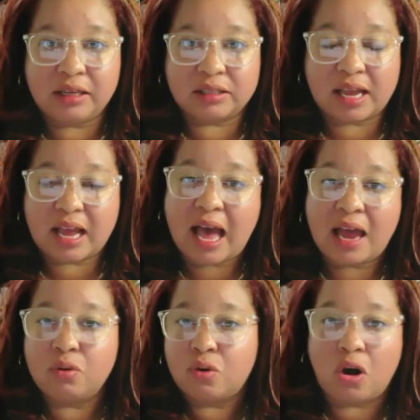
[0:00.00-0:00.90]
It's like I
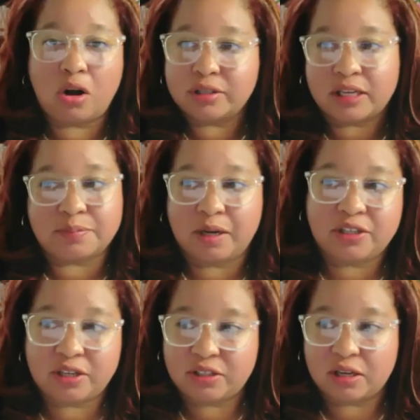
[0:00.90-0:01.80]
don't cost as
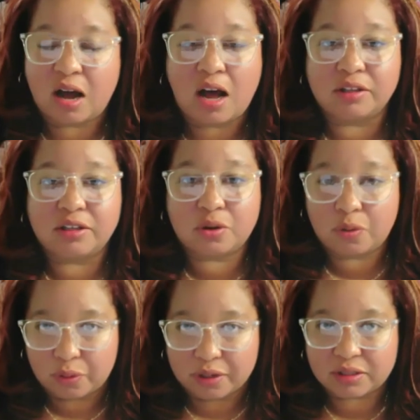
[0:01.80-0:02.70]
much as a college
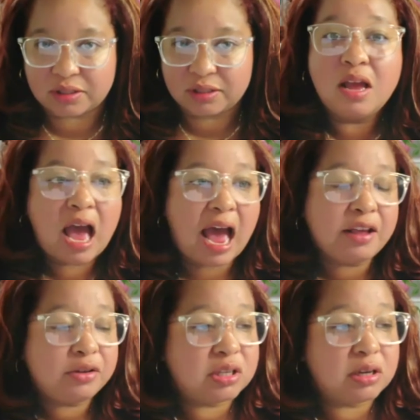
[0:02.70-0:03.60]
course. I
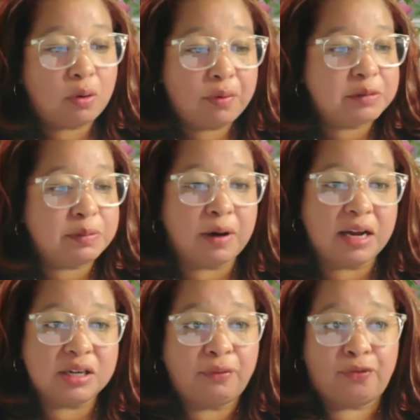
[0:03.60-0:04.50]
used to always be
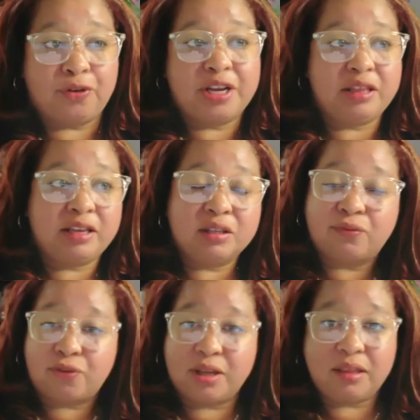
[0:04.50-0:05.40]
watching free this,
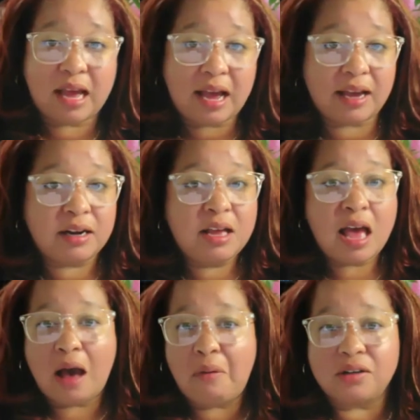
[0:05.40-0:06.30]
free that.
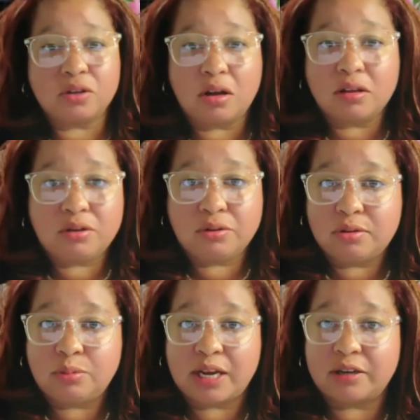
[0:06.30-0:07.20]
I watched all the
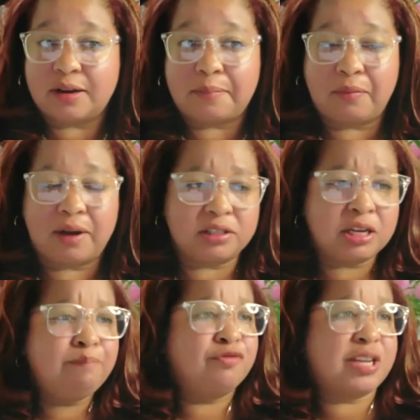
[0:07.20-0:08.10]
YouTube channels everybody watched.
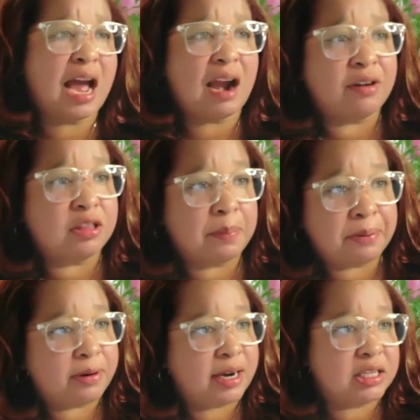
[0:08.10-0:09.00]
Tyra the
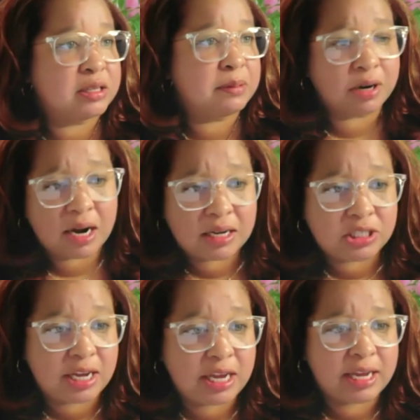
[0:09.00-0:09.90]
Perez
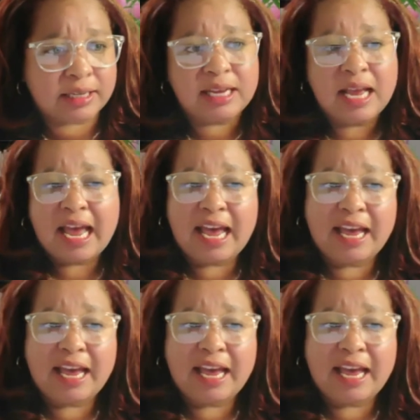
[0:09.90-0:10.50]
Project, mm-hmm.